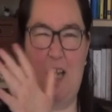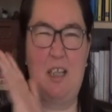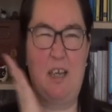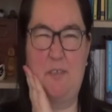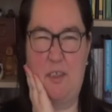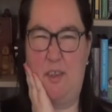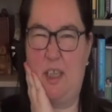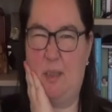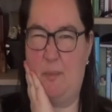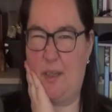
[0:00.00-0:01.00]
I'll have to
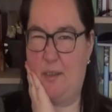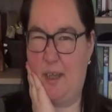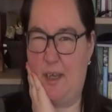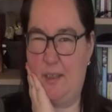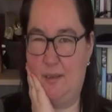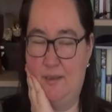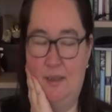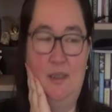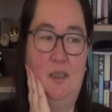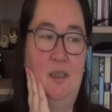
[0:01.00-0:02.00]
think about that.
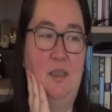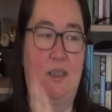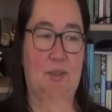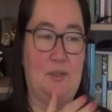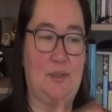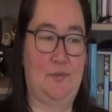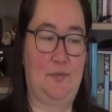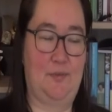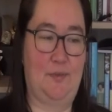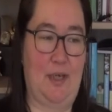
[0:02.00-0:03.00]
I cut
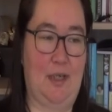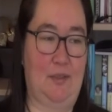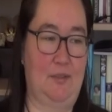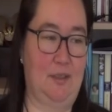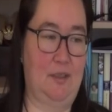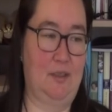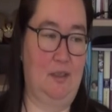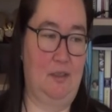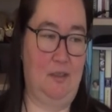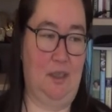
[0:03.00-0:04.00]
off out
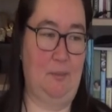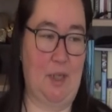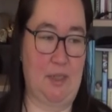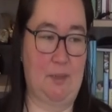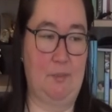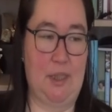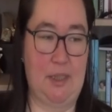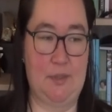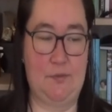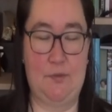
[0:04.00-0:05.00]
the pattern
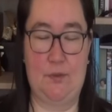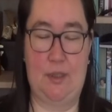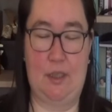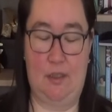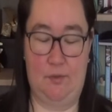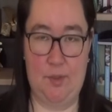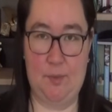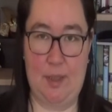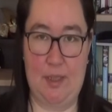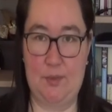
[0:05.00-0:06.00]
pieces for the Irish
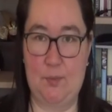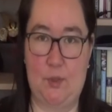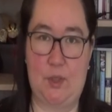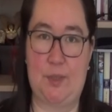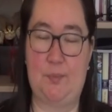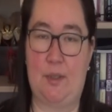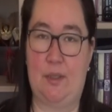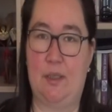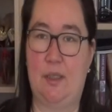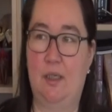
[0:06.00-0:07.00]
blouse, which is by